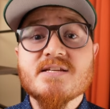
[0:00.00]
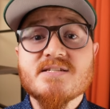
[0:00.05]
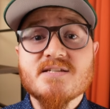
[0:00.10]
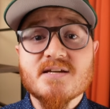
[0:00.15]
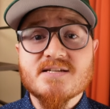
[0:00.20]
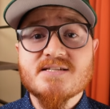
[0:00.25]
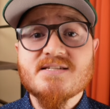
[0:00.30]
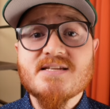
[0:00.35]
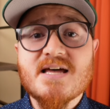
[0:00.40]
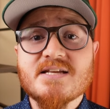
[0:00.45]

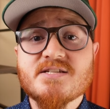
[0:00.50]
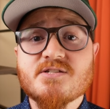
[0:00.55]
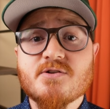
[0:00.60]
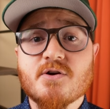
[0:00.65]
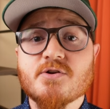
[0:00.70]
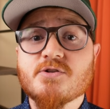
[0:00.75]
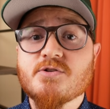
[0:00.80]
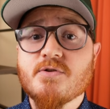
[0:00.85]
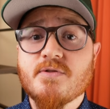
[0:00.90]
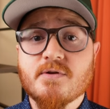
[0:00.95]

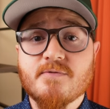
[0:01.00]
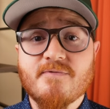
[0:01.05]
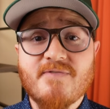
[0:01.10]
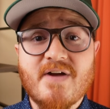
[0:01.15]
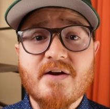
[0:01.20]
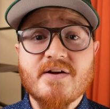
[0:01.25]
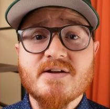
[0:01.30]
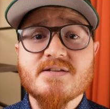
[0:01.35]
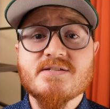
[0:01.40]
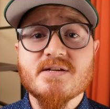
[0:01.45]
successor to the
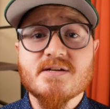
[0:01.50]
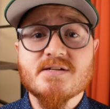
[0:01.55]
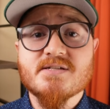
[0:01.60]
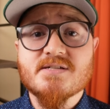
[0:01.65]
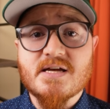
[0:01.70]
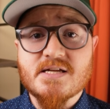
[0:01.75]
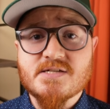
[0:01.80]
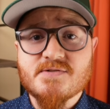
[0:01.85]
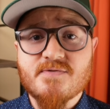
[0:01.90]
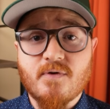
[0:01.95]
very
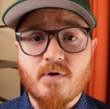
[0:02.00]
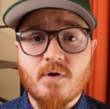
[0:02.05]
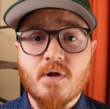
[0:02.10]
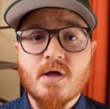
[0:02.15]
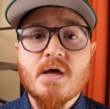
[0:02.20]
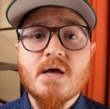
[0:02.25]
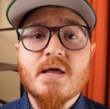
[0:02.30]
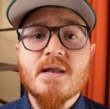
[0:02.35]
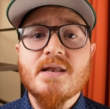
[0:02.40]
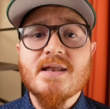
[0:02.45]

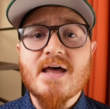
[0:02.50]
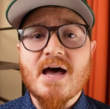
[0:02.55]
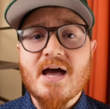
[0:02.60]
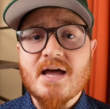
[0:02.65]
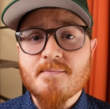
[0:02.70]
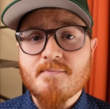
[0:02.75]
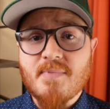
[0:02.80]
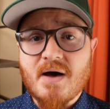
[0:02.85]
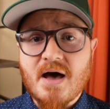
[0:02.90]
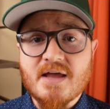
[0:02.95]
successful
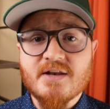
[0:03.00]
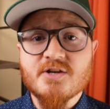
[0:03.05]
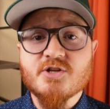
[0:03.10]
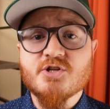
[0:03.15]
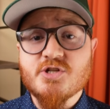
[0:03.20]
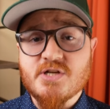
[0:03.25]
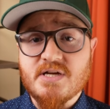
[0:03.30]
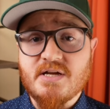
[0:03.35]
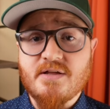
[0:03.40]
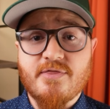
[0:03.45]

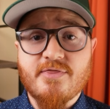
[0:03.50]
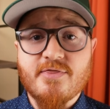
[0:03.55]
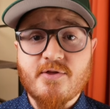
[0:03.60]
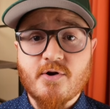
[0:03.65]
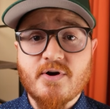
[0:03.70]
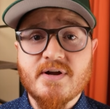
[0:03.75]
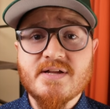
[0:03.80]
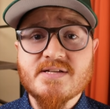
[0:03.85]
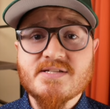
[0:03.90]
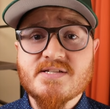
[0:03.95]
Ninebot
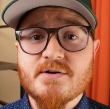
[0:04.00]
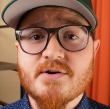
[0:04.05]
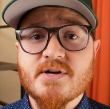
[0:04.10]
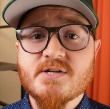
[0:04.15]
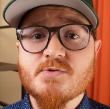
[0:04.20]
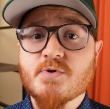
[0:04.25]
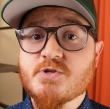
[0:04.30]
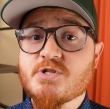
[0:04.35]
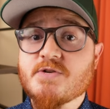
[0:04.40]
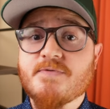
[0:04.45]
G30
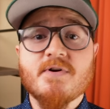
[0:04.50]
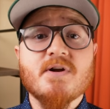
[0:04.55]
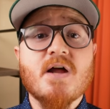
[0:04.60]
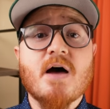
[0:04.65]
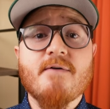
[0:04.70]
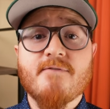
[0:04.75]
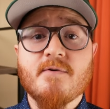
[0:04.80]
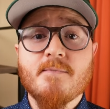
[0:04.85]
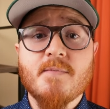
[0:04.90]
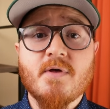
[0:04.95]
series, which if you're
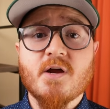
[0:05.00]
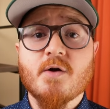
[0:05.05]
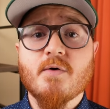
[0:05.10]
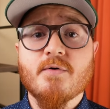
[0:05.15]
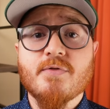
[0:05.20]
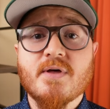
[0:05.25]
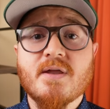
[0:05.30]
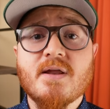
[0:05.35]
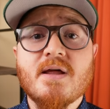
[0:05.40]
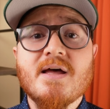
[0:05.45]
not familiar
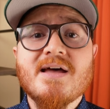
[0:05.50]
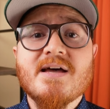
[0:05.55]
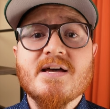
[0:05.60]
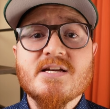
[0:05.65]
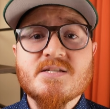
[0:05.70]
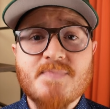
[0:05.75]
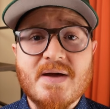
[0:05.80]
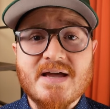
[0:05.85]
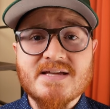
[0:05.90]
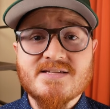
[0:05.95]
with it,
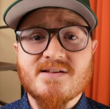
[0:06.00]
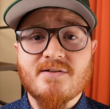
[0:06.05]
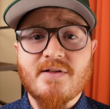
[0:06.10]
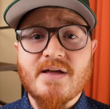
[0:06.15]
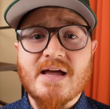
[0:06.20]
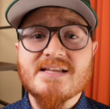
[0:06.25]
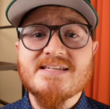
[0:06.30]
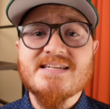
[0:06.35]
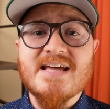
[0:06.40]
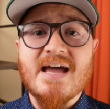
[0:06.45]
is
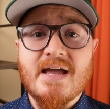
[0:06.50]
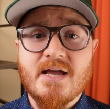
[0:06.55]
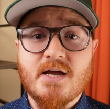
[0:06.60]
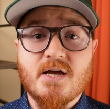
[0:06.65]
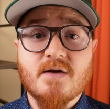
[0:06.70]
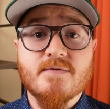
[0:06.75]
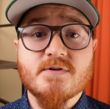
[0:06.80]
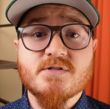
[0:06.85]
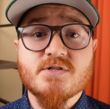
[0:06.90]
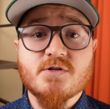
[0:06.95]
basically a
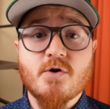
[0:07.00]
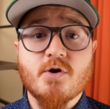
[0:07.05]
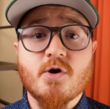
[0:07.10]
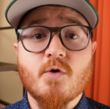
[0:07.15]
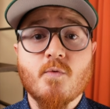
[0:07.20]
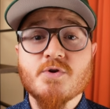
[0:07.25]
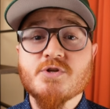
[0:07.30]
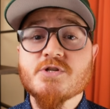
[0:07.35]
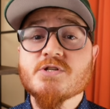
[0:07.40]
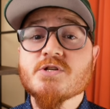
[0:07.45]
tank of a
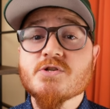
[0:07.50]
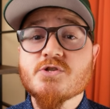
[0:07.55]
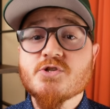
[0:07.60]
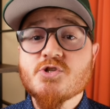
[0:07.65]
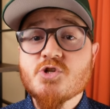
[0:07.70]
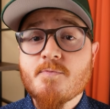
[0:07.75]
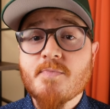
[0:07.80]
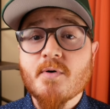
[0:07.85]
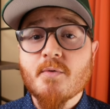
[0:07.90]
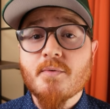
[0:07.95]
scooter, which is
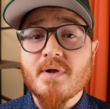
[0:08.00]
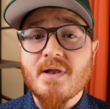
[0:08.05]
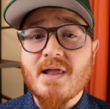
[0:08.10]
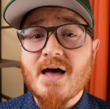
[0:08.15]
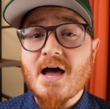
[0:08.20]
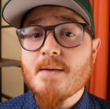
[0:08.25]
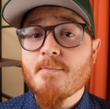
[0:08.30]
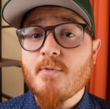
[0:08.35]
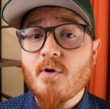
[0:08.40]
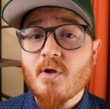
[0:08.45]
super
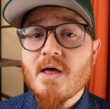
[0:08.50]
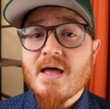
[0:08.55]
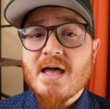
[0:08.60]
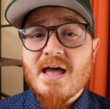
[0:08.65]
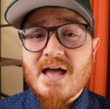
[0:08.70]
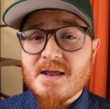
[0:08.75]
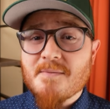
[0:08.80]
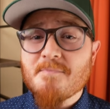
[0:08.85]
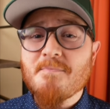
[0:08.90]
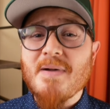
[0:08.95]
reliable
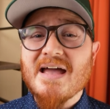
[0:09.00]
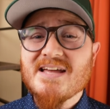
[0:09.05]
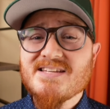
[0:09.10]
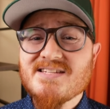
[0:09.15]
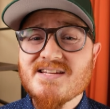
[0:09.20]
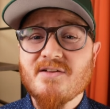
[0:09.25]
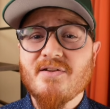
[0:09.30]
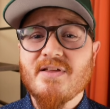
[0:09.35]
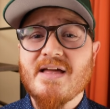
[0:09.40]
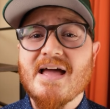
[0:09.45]
and
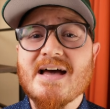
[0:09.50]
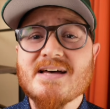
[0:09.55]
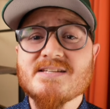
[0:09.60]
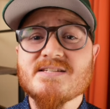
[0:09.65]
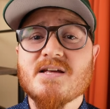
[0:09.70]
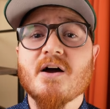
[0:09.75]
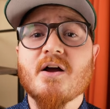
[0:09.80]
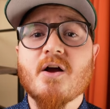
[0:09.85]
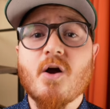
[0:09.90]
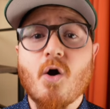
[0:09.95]
basically
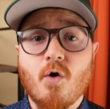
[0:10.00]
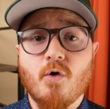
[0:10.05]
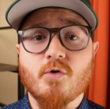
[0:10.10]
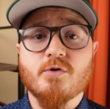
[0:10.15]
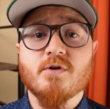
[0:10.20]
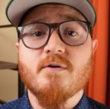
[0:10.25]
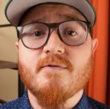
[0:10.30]
has a cult